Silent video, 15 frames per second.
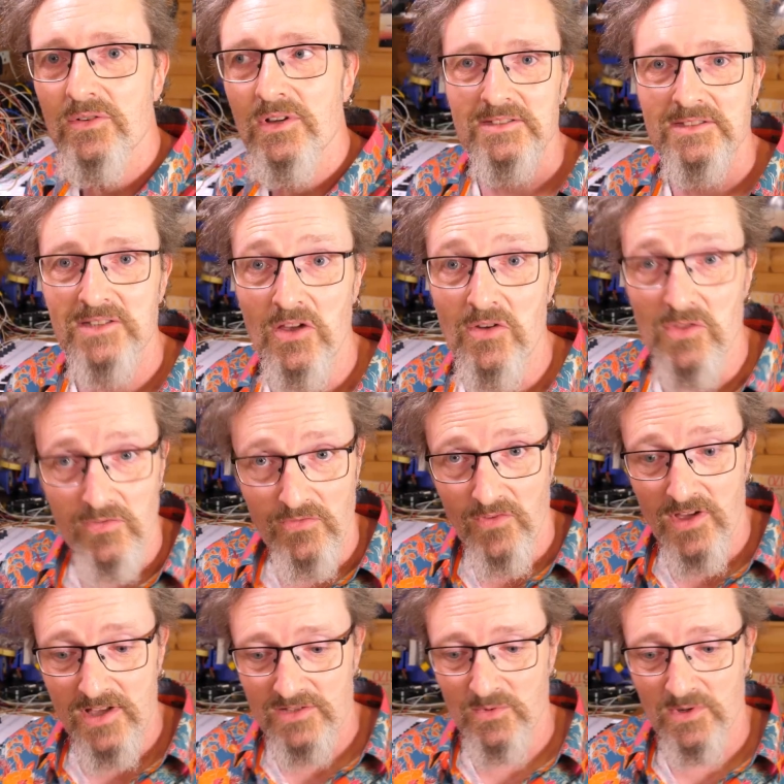So the
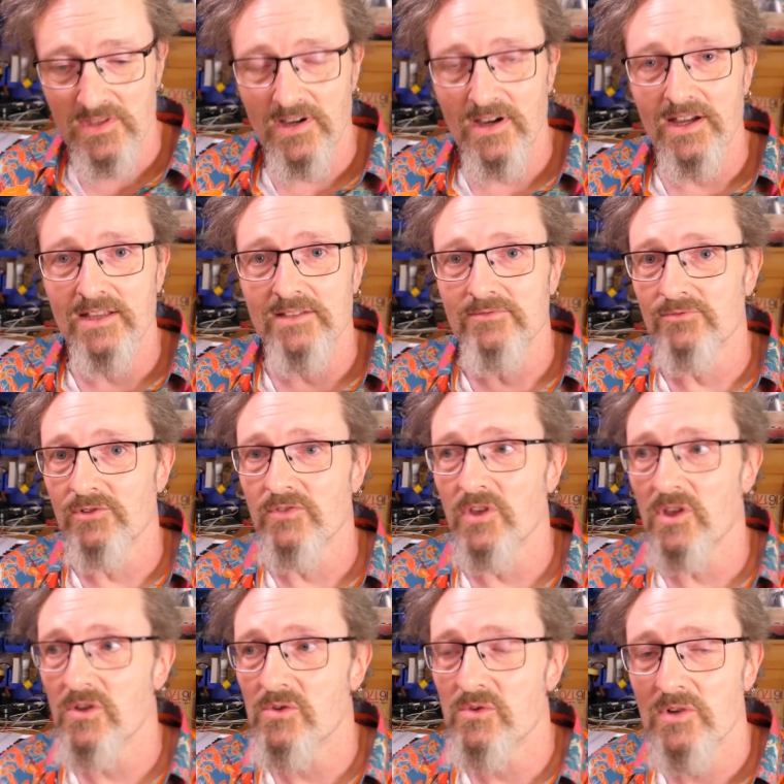first one that I
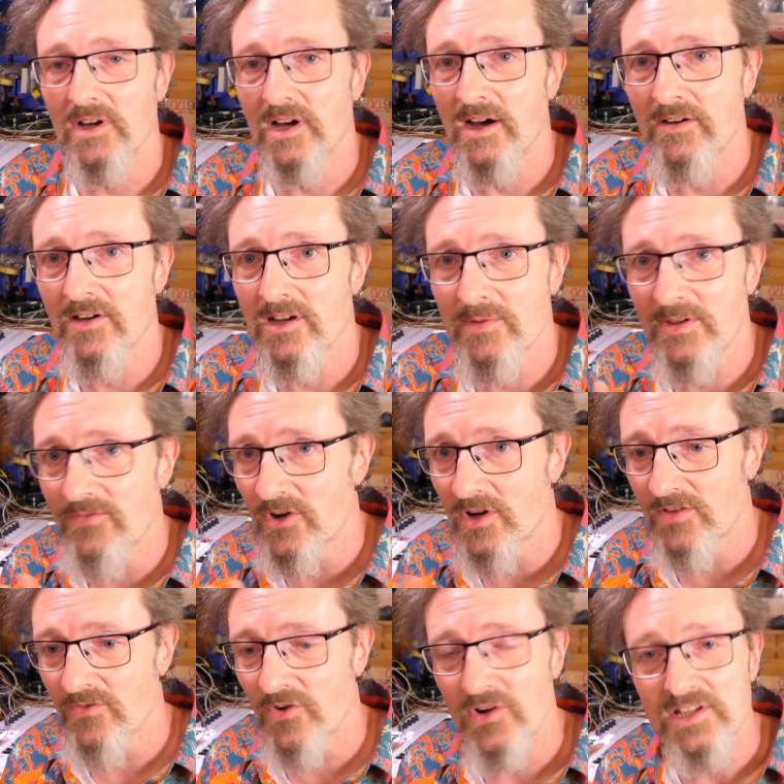review, I'm going to be
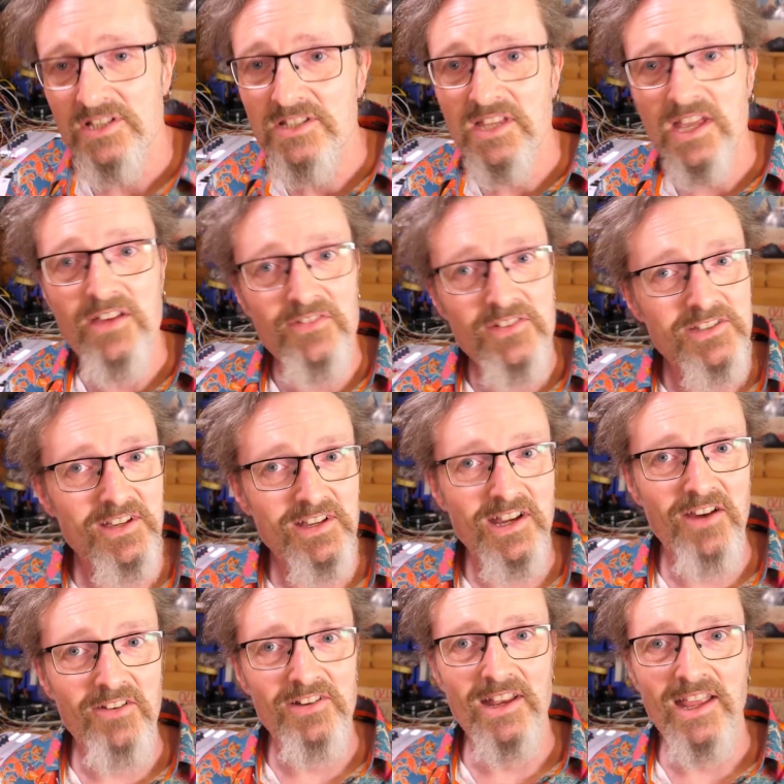very, very stiff, as I
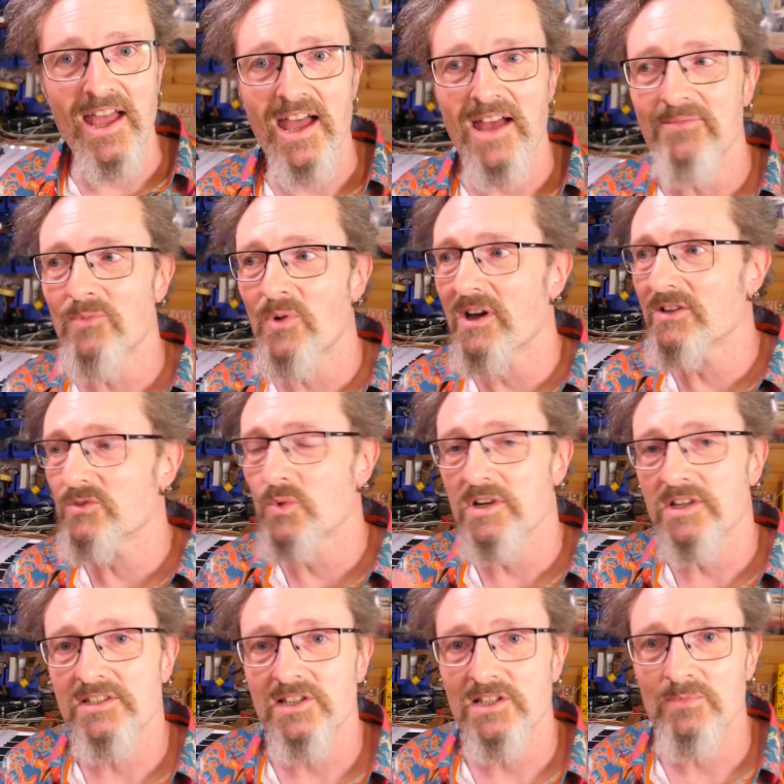currently am, whereas one
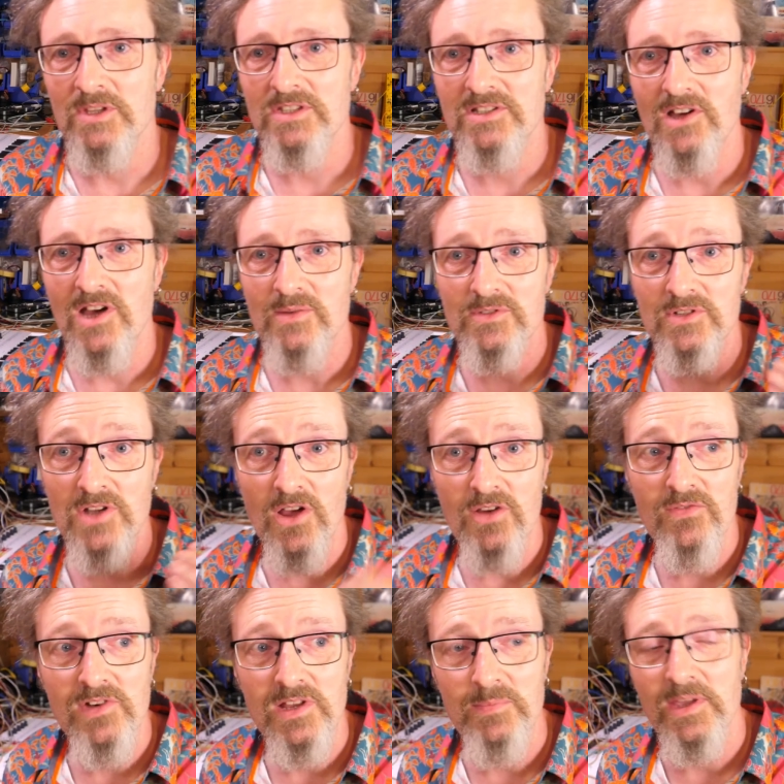in 6 months' time should
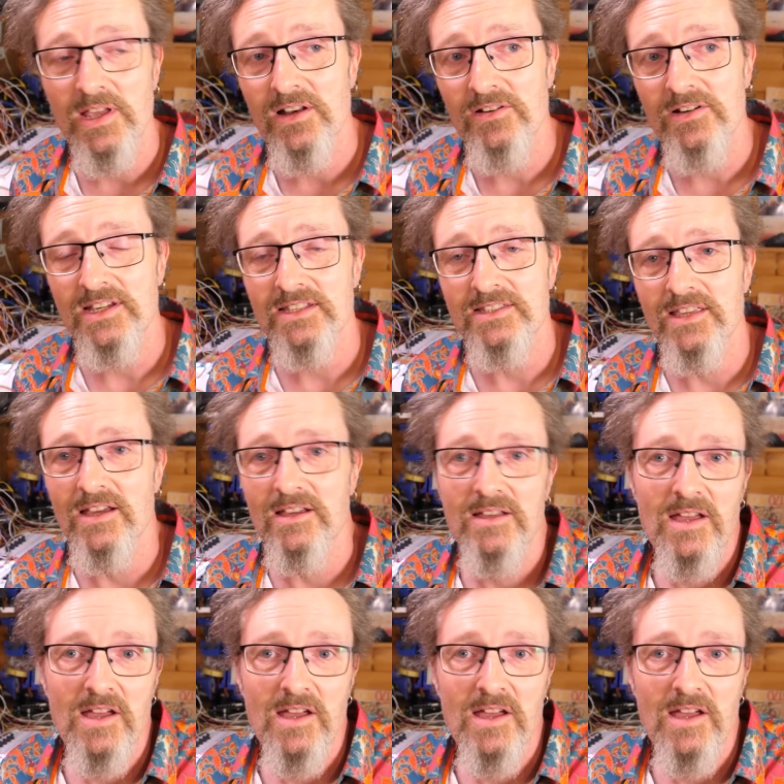hopefully be a lot easier.